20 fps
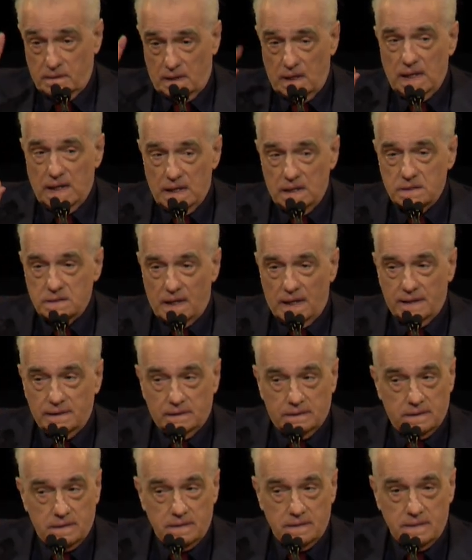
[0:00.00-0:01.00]
And I
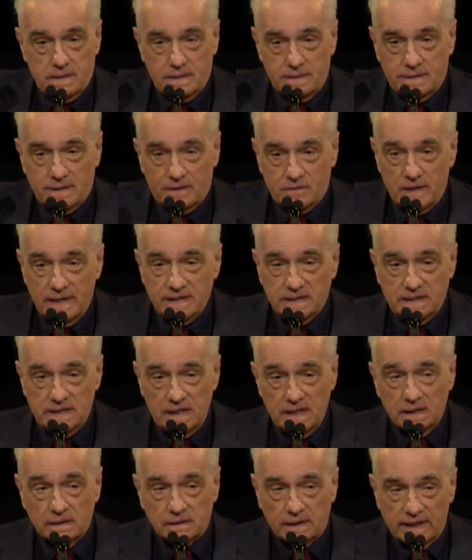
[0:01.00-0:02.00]
learned a great
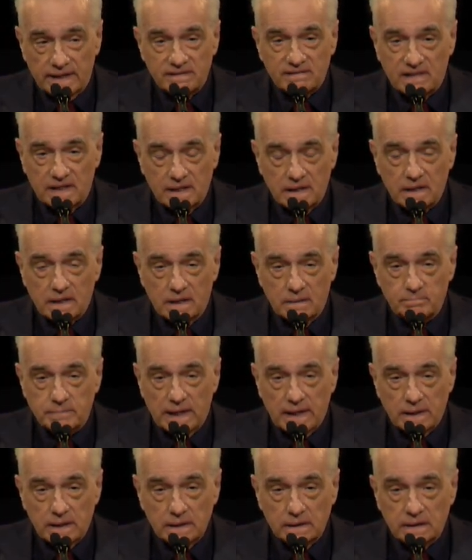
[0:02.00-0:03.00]
deal, I think,
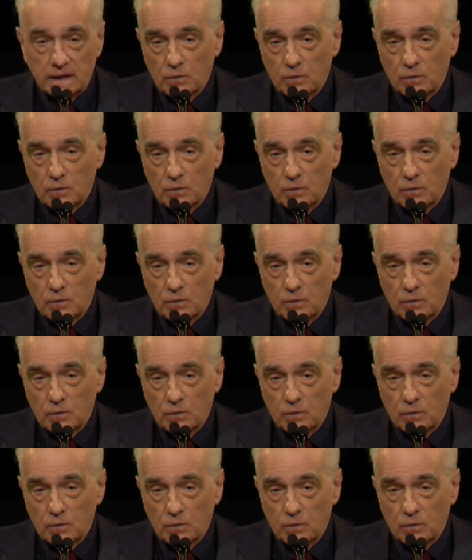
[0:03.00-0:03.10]
about it.